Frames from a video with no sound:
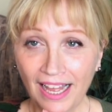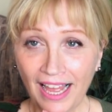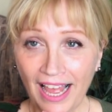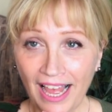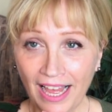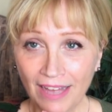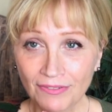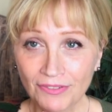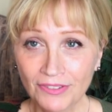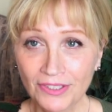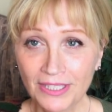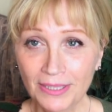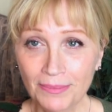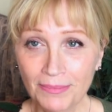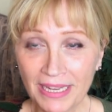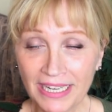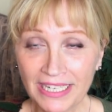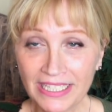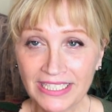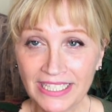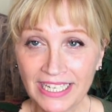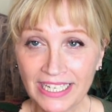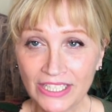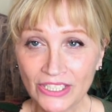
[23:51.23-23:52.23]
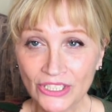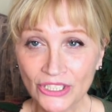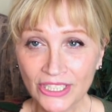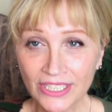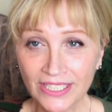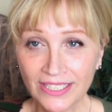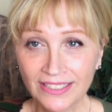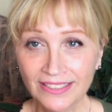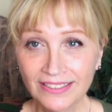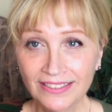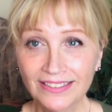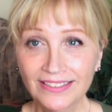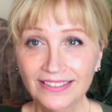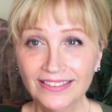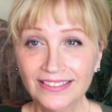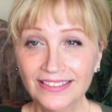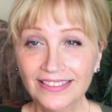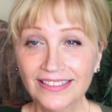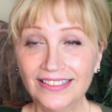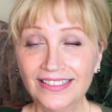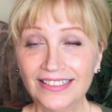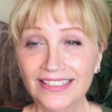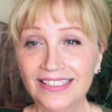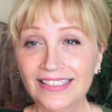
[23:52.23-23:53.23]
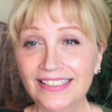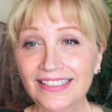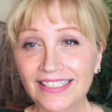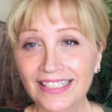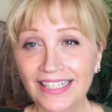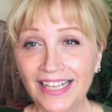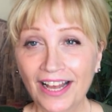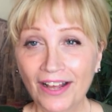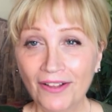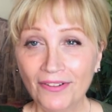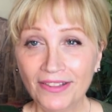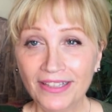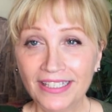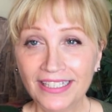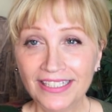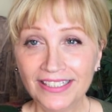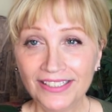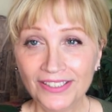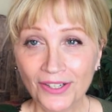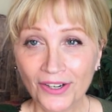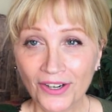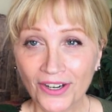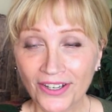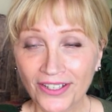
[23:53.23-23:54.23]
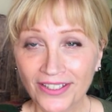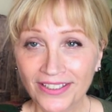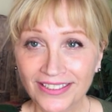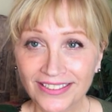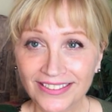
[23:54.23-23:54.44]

after the meditation, to see how things are.